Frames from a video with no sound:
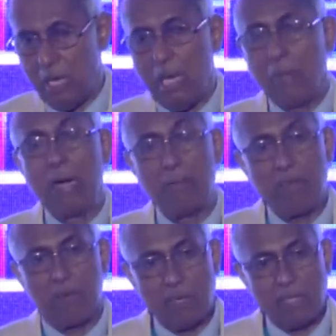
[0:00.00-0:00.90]
But
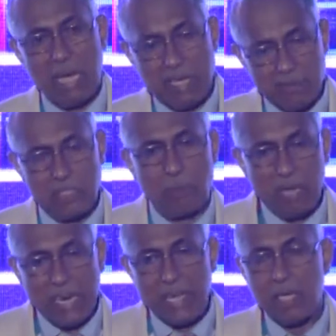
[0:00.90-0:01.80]
before that, if she's
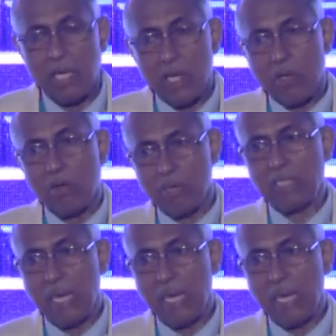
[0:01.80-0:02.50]
bleeding, your first